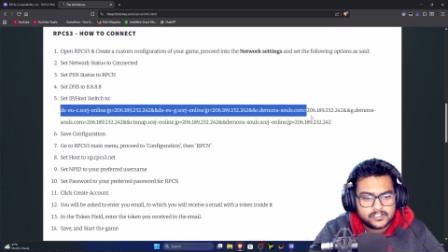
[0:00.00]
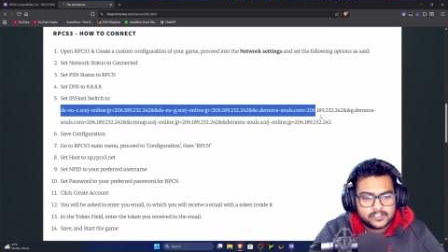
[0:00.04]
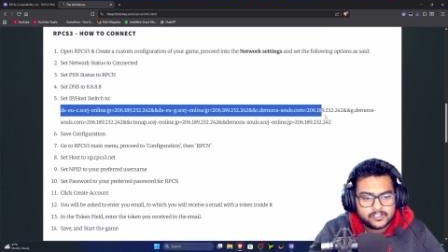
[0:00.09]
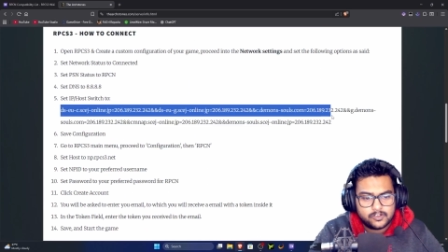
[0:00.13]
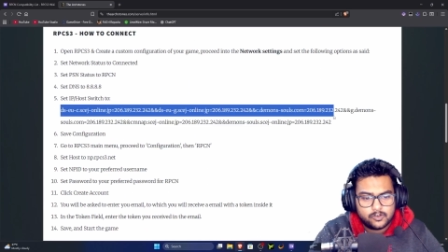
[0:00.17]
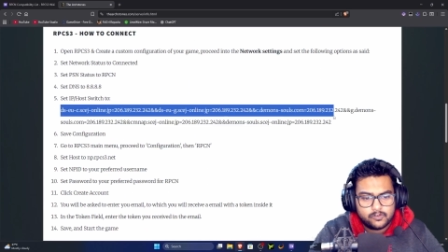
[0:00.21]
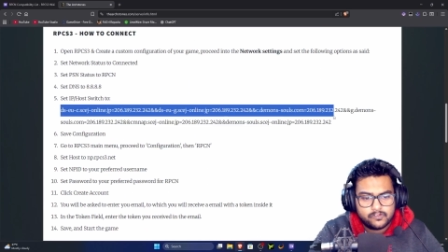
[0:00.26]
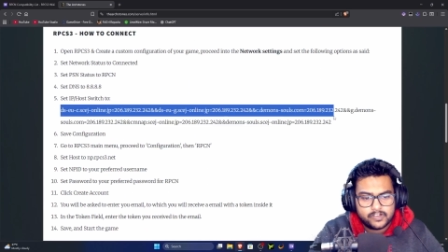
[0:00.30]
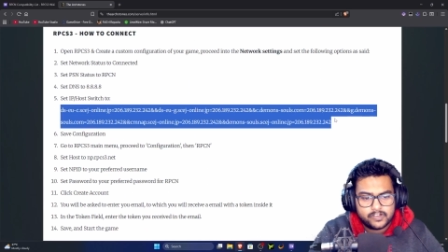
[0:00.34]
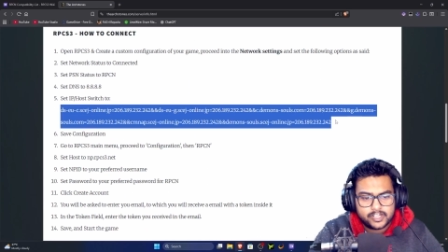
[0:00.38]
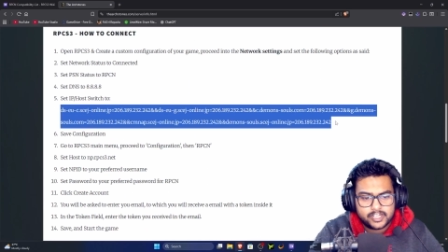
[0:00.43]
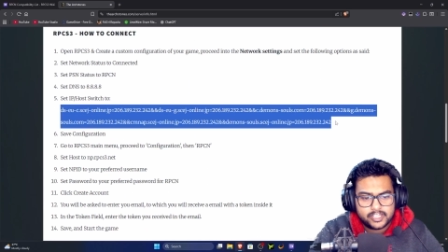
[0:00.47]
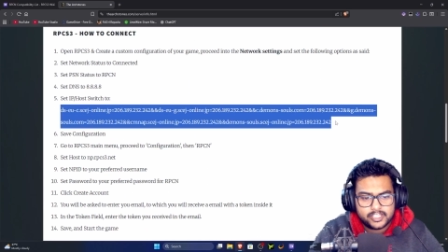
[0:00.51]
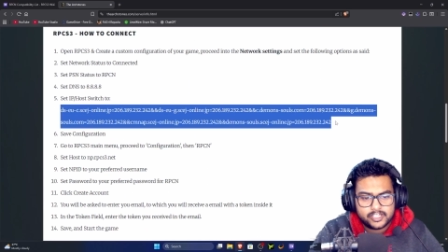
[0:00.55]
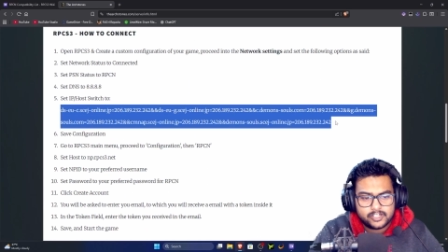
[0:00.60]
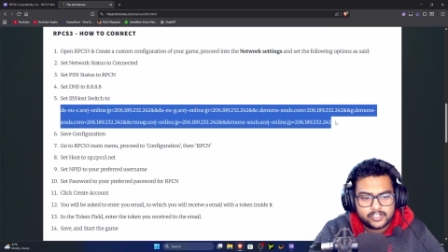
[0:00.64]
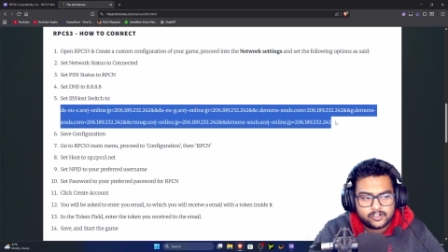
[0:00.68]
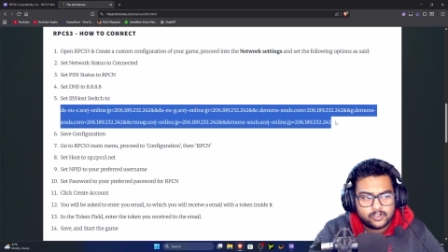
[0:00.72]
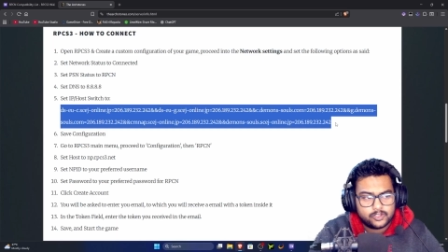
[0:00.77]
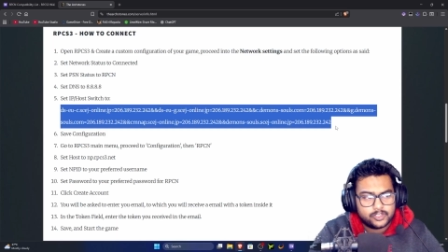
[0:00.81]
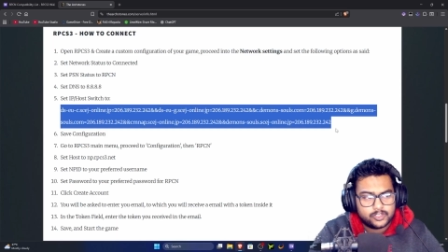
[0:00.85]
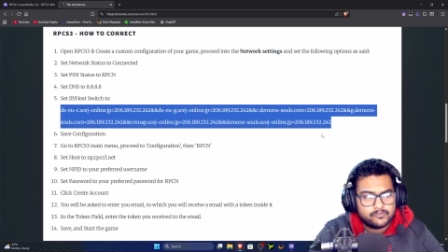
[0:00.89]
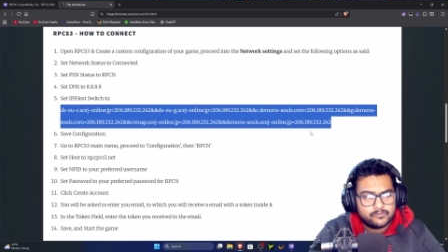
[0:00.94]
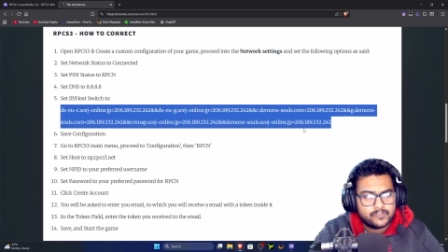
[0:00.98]
over here
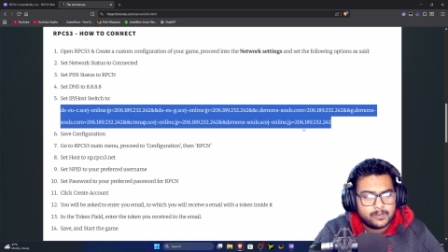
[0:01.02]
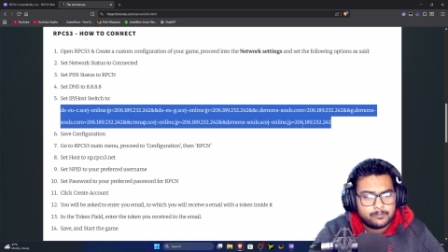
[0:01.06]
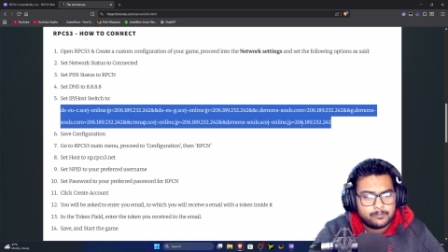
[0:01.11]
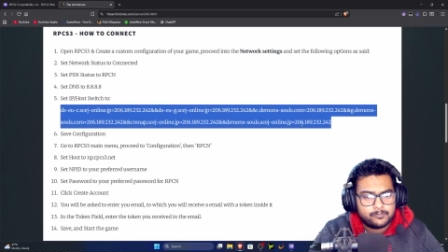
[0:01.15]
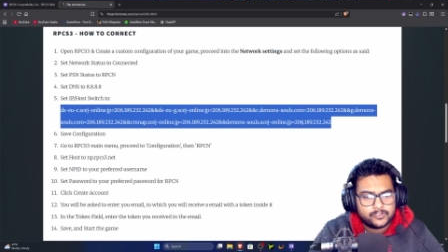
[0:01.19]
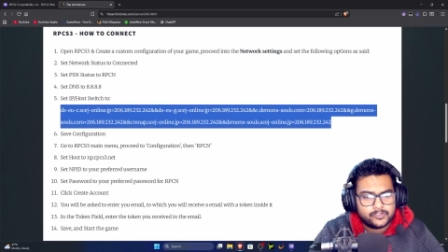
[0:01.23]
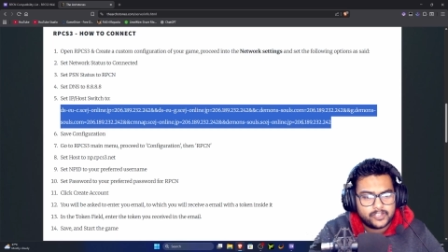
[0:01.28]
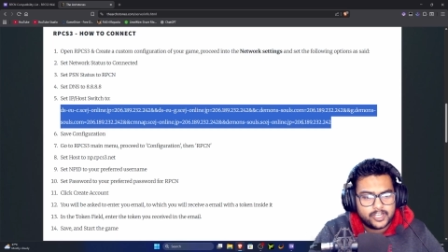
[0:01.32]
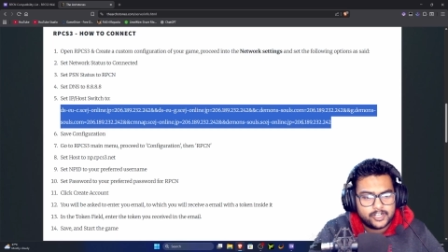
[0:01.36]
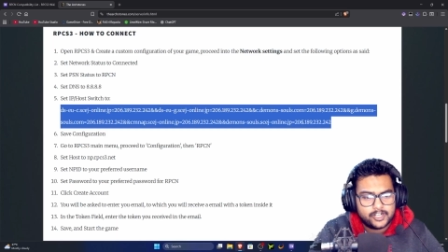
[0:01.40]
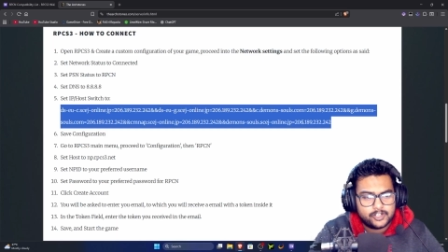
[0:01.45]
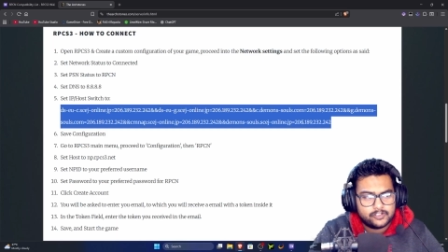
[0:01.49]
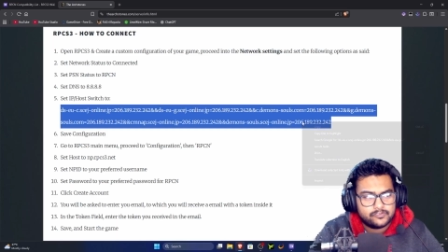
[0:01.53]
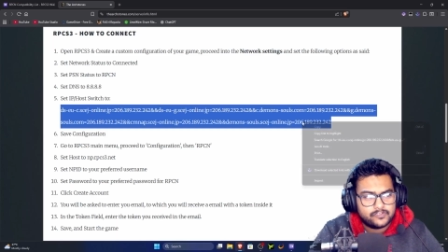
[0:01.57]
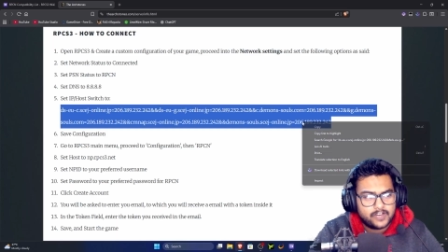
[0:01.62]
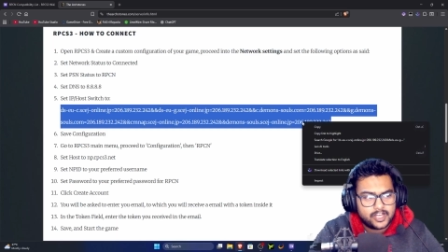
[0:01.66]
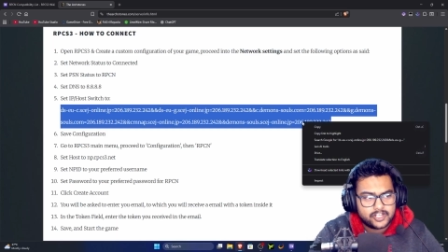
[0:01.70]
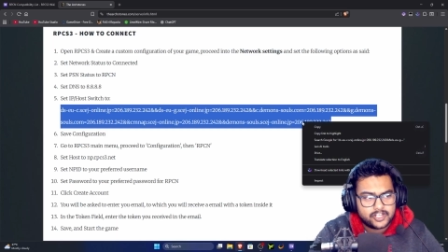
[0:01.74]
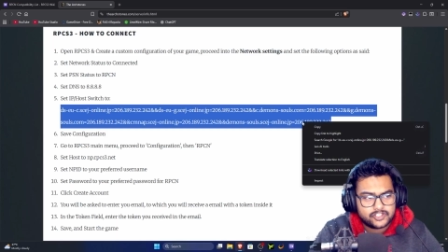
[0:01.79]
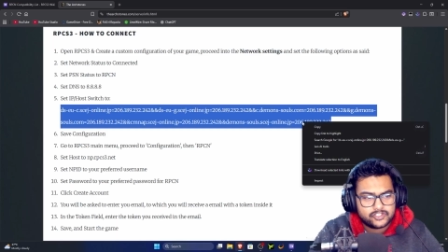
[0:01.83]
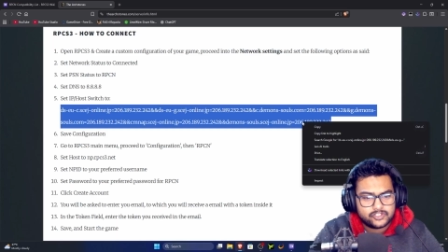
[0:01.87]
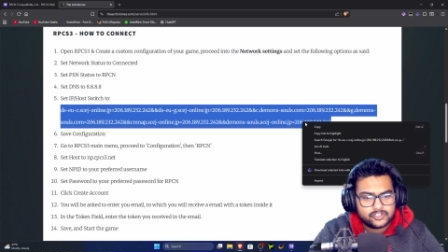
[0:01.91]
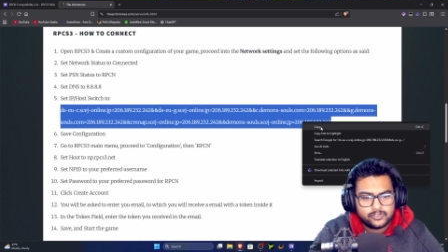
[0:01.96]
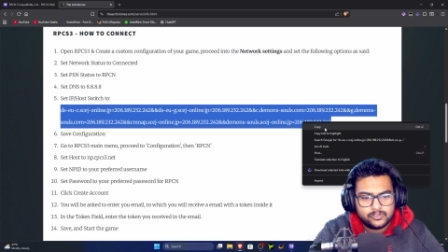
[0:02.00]
on the website of
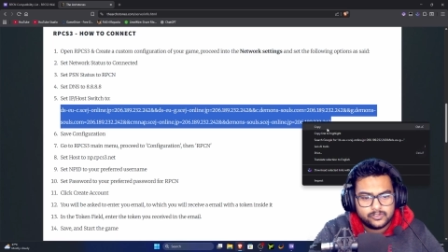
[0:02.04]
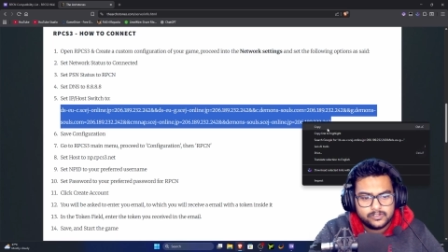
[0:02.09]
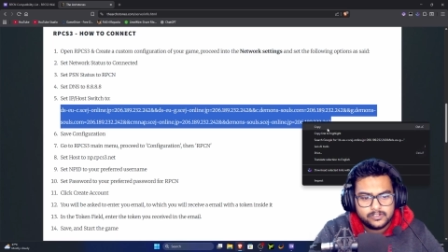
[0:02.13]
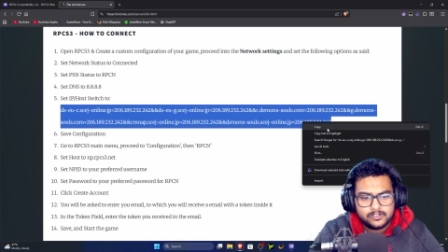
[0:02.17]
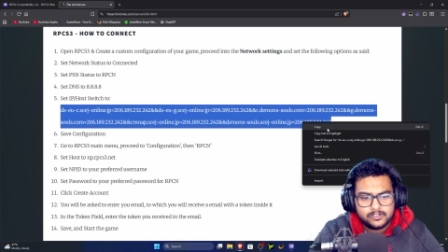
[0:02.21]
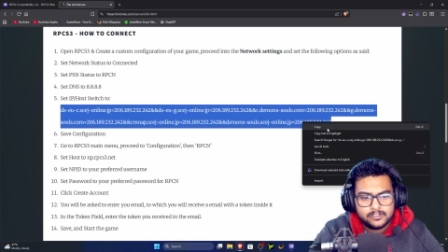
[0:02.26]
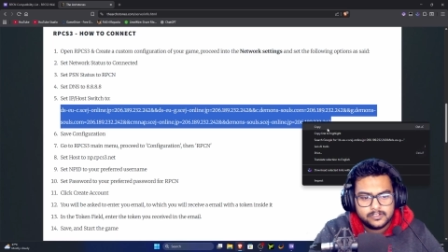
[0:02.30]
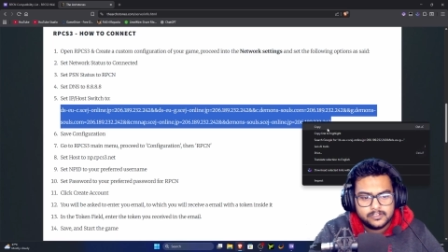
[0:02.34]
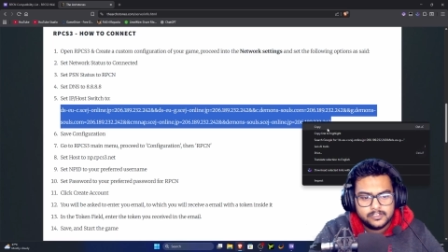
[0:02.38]
Rstone.